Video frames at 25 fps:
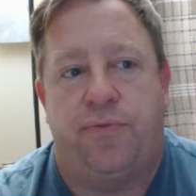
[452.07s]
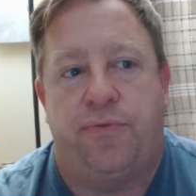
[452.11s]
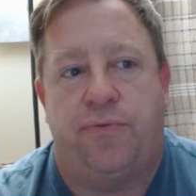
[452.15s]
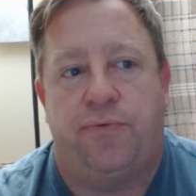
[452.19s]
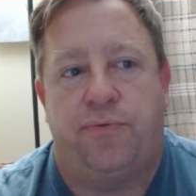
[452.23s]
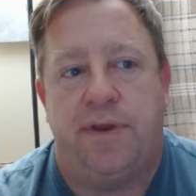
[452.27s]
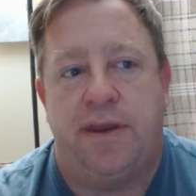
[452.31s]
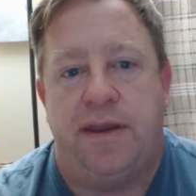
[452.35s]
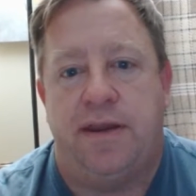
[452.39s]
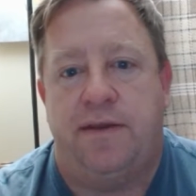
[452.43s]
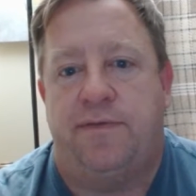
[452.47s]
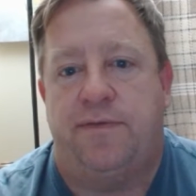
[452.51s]

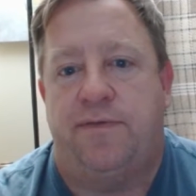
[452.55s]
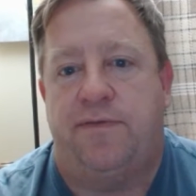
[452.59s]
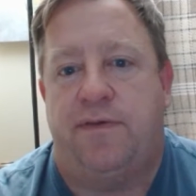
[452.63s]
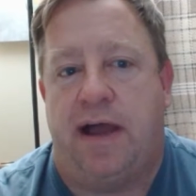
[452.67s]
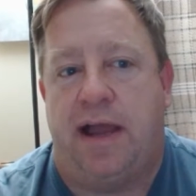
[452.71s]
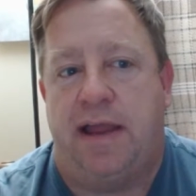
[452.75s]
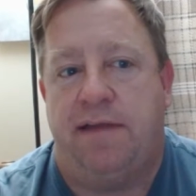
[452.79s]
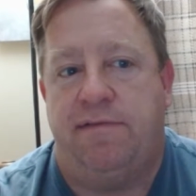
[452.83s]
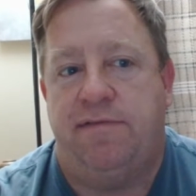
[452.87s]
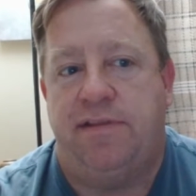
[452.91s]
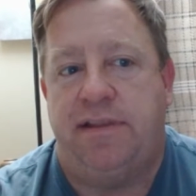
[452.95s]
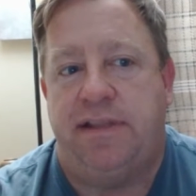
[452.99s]
3 to
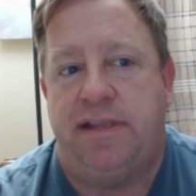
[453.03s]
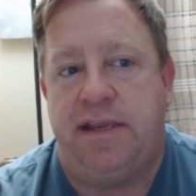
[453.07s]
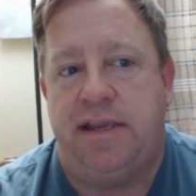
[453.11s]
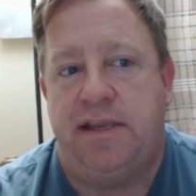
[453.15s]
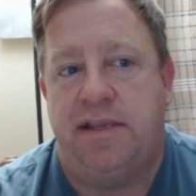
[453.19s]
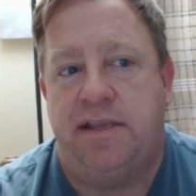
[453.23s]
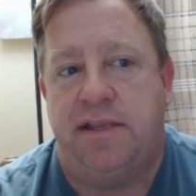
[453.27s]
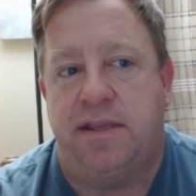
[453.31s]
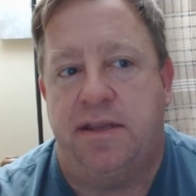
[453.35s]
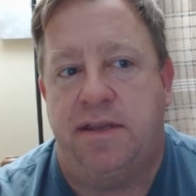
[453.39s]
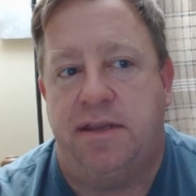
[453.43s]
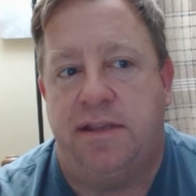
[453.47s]
5
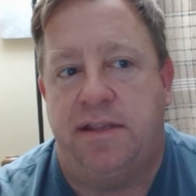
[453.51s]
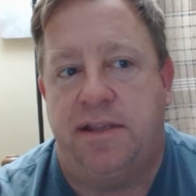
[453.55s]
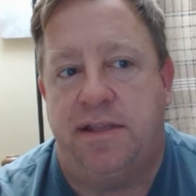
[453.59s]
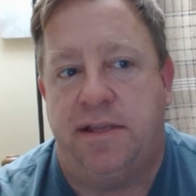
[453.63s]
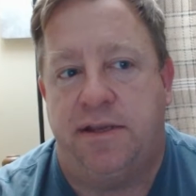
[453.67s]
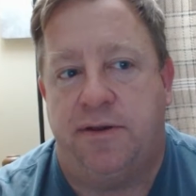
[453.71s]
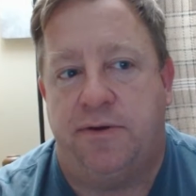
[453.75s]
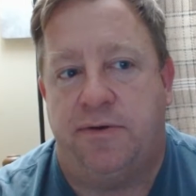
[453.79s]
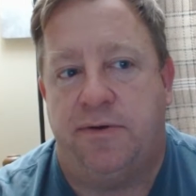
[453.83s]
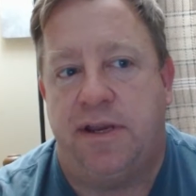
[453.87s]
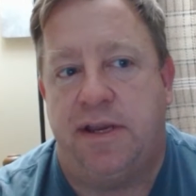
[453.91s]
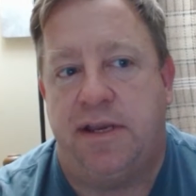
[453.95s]
season
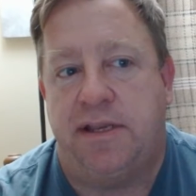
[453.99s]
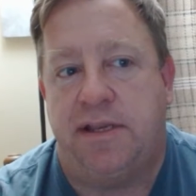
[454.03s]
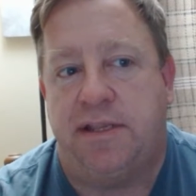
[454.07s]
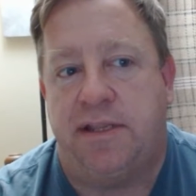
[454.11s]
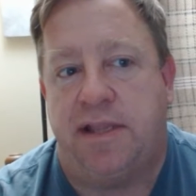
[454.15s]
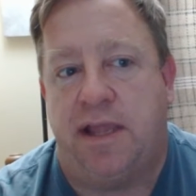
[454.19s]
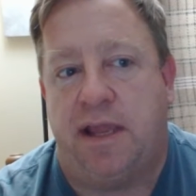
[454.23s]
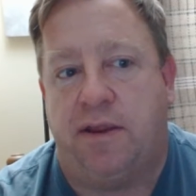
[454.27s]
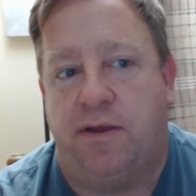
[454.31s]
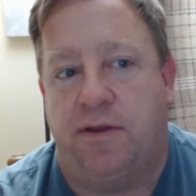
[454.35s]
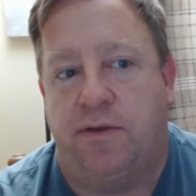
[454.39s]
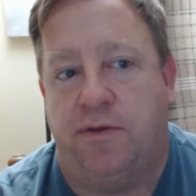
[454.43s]
series
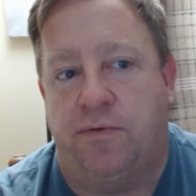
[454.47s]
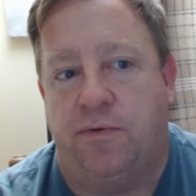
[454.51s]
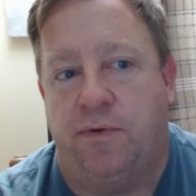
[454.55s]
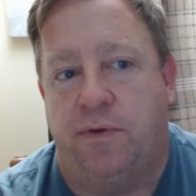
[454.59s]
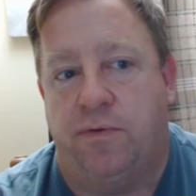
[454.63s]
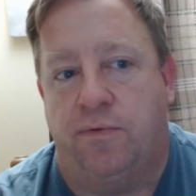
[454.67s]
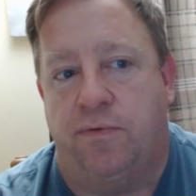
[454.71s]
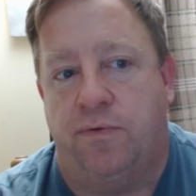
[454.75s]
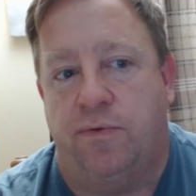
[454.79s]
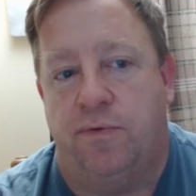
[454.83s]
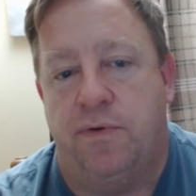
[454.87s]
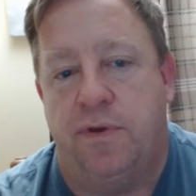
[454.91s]
that could
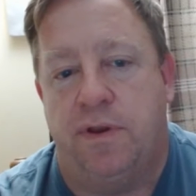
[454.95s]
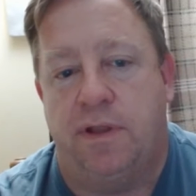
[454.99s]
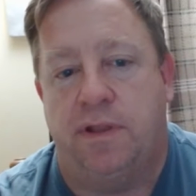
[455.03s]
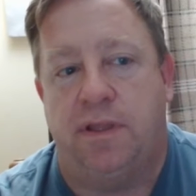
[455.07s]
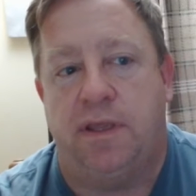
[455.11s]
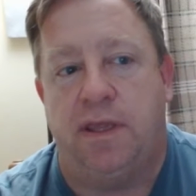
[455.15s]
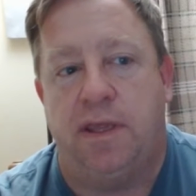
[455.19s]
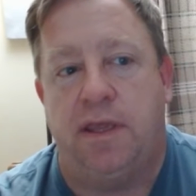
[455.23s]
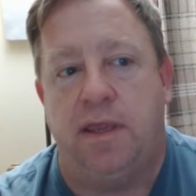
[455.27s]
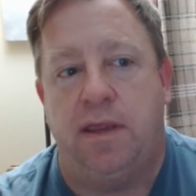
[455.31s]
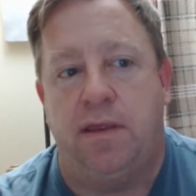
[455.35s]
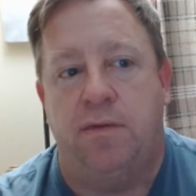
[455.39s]

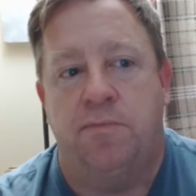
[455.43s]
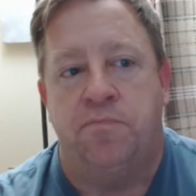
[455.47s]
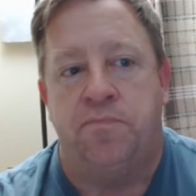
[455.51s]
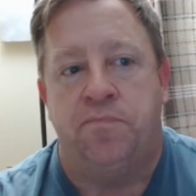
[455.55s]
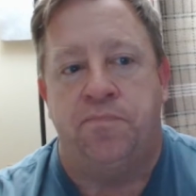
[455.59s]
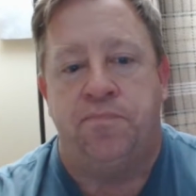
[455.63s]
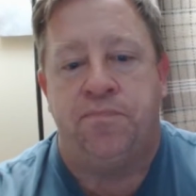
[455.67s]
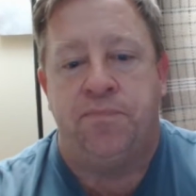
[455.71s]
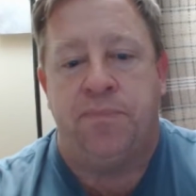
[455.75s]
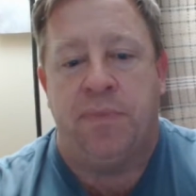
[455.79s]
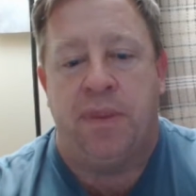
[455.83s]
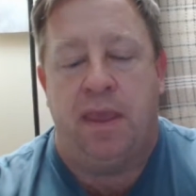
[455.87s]
really
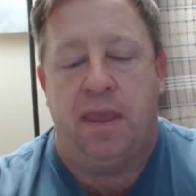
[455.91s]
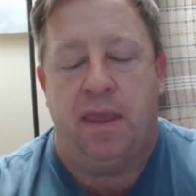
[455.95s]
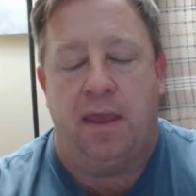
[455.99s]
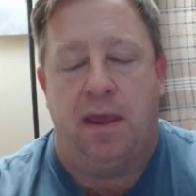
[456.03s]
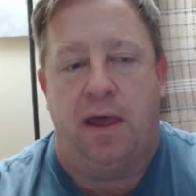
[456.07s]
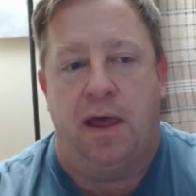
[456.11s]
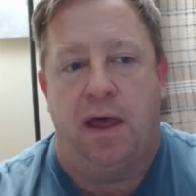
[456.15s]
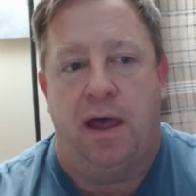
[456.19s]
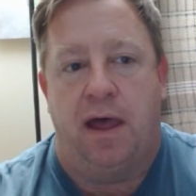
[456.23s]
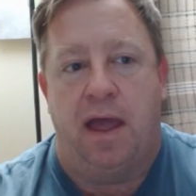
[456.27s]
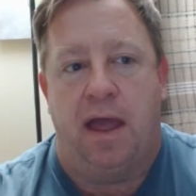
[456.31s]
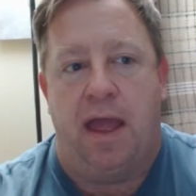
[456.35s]

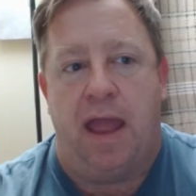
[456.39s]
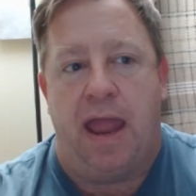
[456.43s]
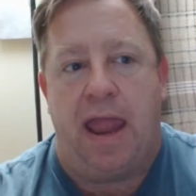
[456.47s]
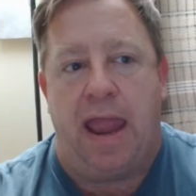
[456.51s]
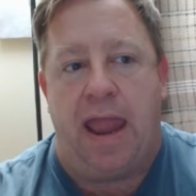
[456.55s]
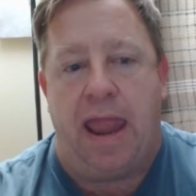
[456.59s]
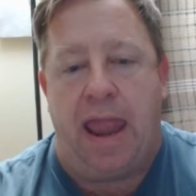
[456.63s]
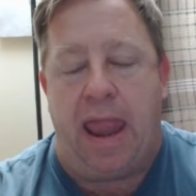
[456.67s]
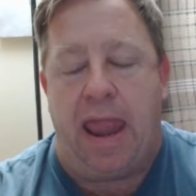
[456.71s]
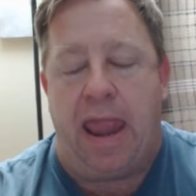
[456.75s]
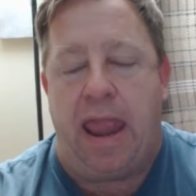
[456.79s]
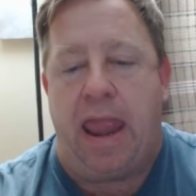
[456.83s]
uh,
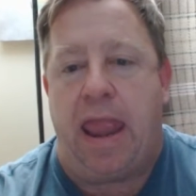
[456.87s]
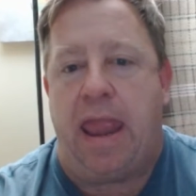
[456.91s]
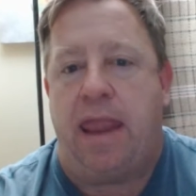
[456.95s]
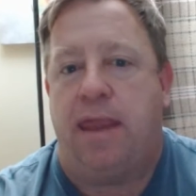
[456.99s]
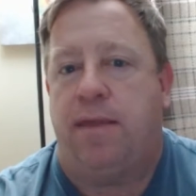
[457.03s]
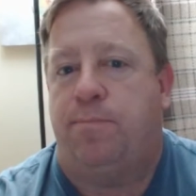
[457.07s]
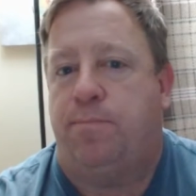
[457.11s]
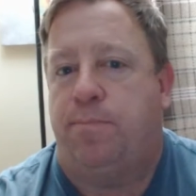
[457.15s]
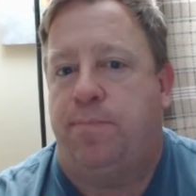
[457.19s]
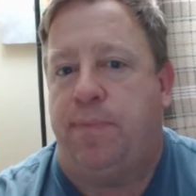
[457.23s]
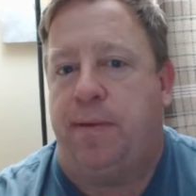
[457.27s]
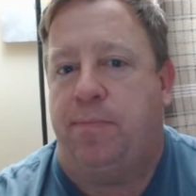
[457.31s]

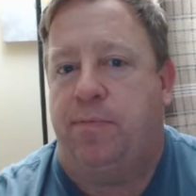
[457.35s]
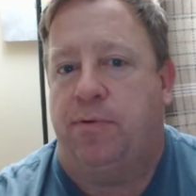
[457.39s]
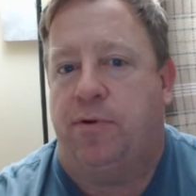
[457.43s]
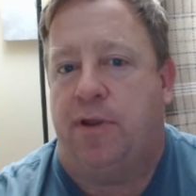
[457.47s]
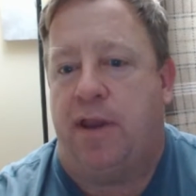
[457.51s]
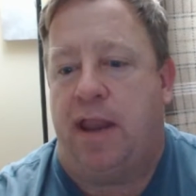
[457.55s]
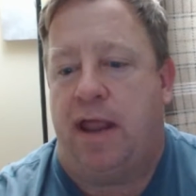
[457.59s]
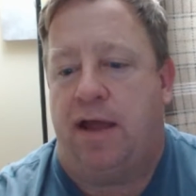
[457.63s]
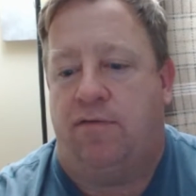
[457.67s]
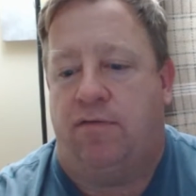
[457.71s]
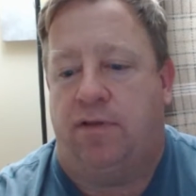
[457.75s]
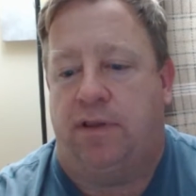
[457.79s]
people
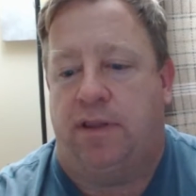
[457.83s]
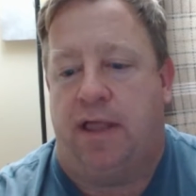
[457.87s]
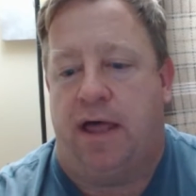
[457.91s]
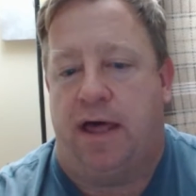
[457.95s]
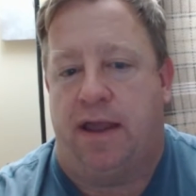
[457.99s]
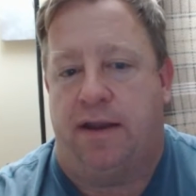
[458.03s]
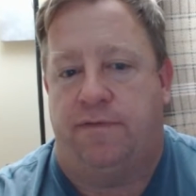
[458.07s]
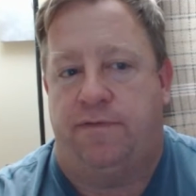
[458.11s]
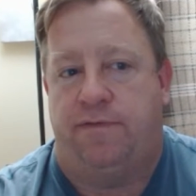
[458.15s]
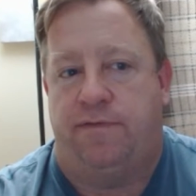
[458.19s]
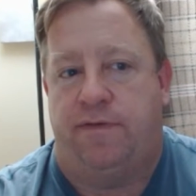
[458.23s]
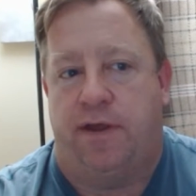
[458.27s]
could have a
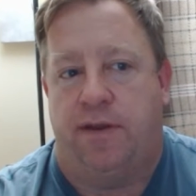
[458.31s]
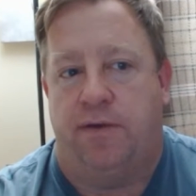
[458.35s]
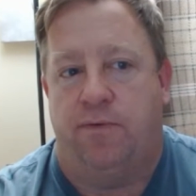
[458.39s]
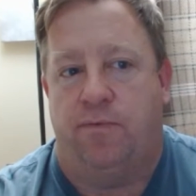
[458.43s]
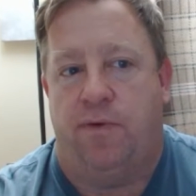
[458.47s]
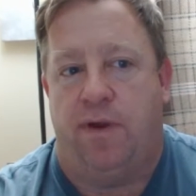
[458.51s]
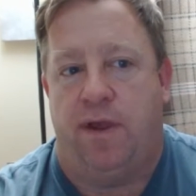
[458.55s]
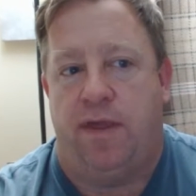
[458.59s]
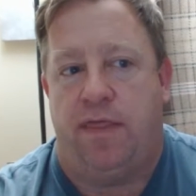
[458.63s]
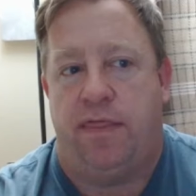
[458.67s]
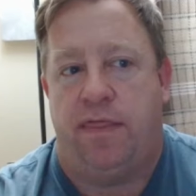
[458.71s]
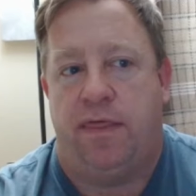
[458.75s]
lot of fun
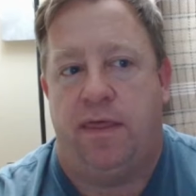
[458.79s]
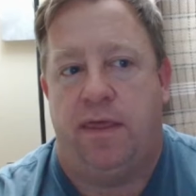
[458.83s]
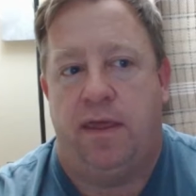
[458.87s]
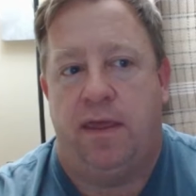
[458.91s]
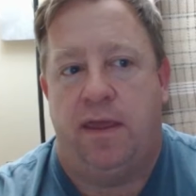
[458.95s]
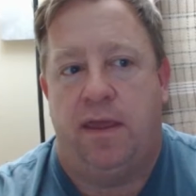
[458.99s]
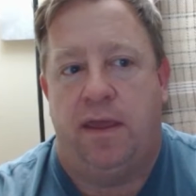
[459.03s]
with.